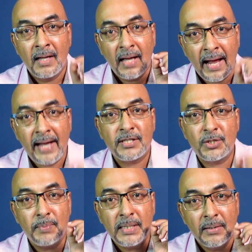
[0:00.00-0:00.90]
has
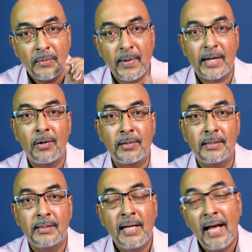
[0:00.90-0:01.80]
to be recorded.
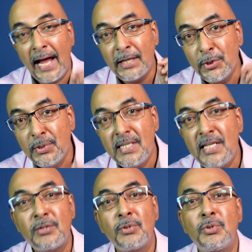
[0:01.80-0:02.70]
And you
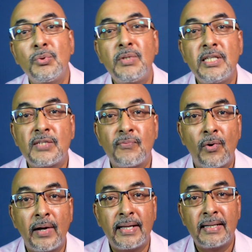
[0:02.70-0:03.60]
need to do this
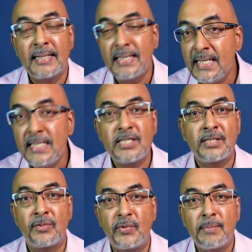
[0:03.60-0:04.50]
for at
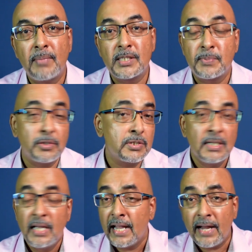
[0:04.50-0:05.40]
least 3 months, because
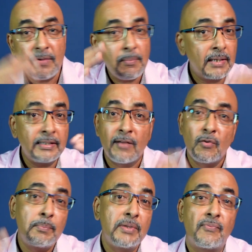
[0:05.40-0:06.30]
every month there
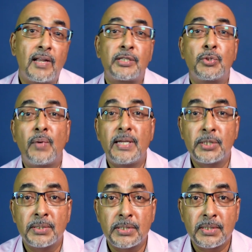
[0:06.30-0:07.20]
will be
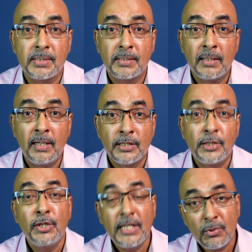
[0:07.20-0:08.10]
fluctuations. So
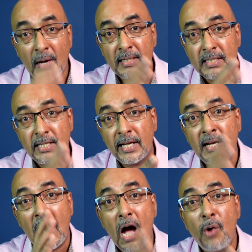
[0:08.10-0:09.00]
you need to understand
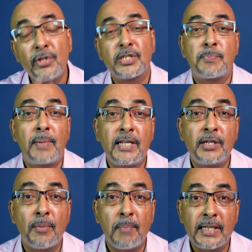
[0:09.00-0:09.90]
how you're spending
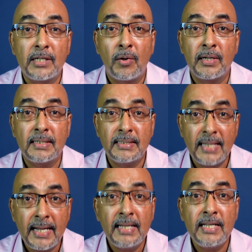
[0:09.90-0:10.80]
your money on a
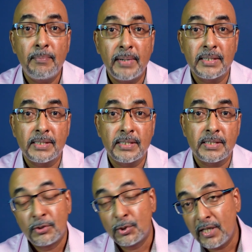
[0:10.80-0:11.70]
daily
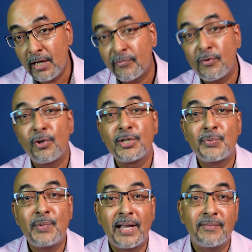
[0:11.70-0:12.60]
basis. Today, of course,
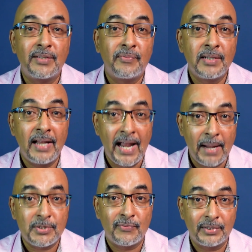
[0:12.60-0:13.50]
we have different
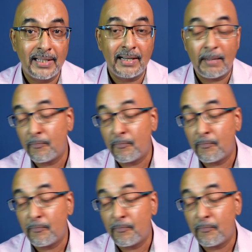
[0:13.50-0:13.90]
apps for that.